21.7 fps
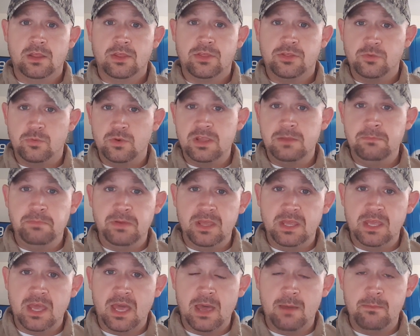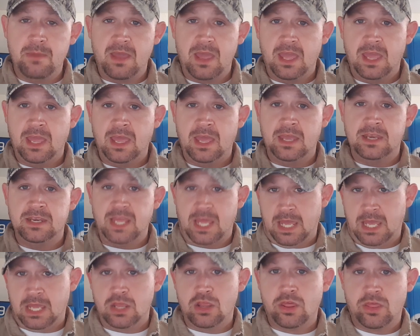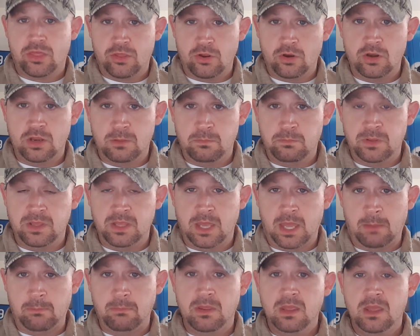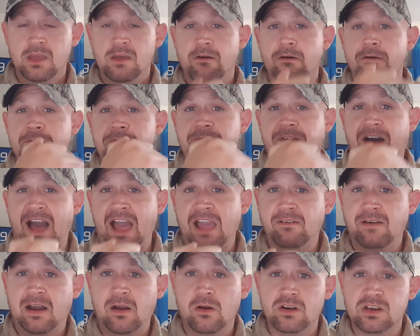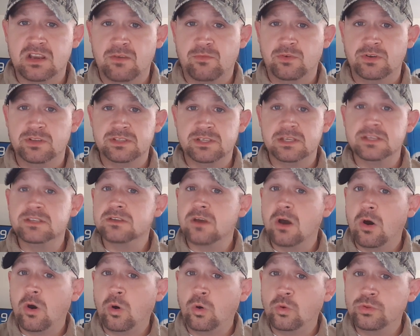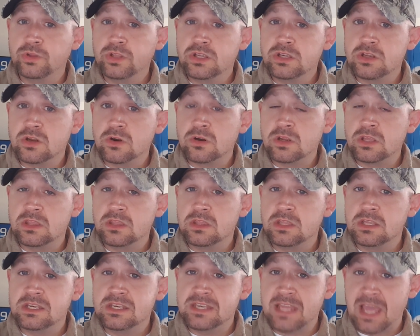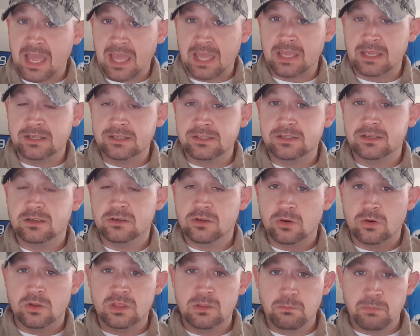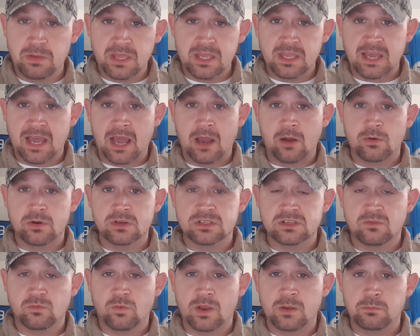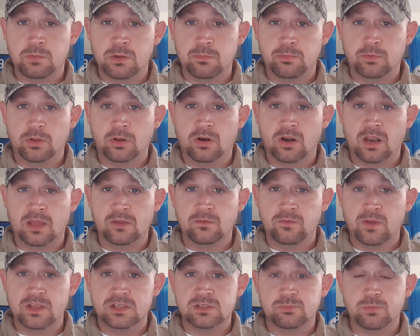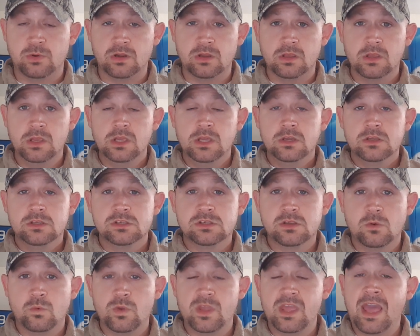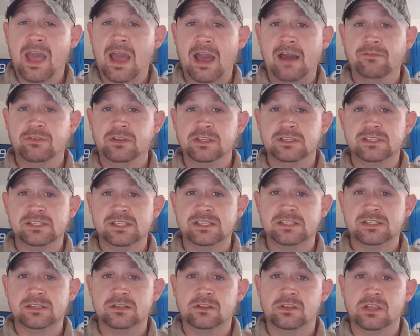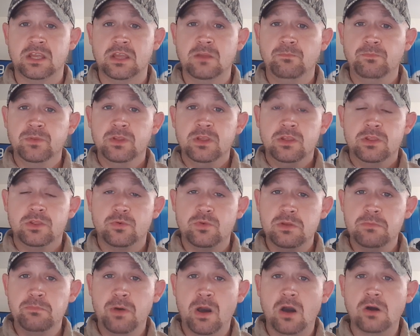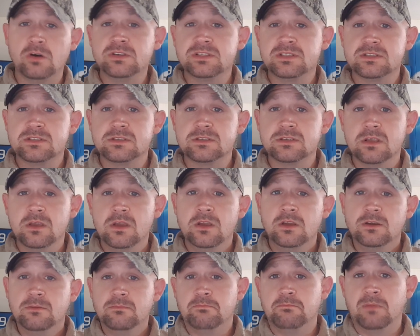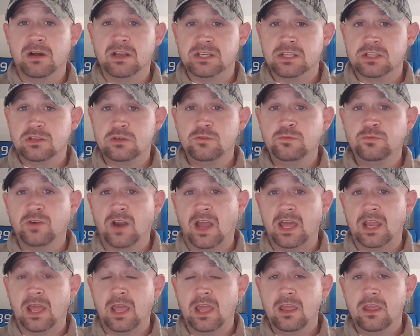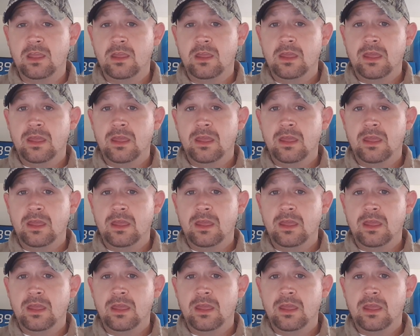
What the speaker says: 3 p.m. and 8:30 p.m. 5-hour differences only during the days, during the peak hours of when people are on Facebook. So we have consistently 3 posts Monday through Friday